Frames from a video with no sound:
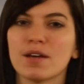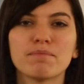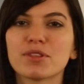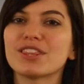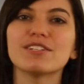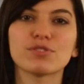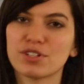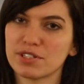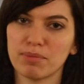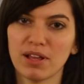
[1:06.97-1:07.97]
But these are
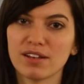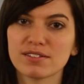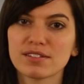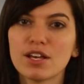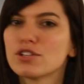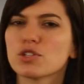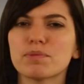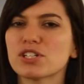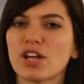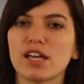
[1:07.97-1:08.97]
just a plus. Don't
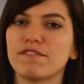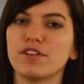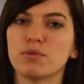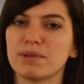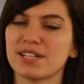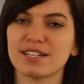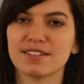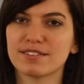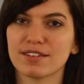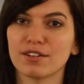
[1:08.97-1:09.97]
be shy if you don't possess
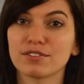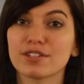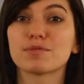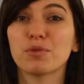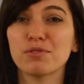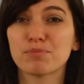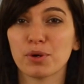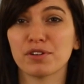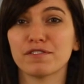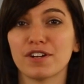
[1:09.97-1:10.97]
these skills. It's more
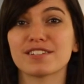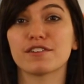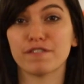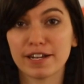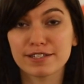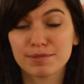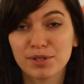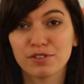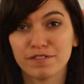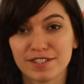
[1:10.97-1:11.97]
important for us to find someone
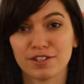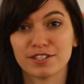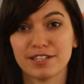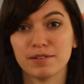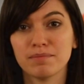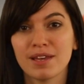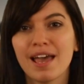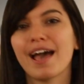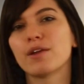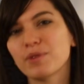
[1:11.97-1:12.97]
who fits our team,
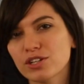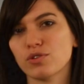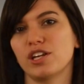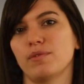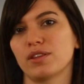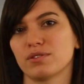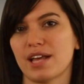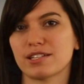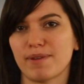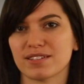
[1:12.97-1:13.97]
and we can train you on those
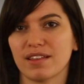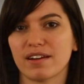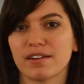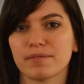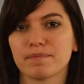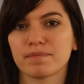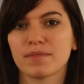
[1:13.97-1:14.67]
aspects later.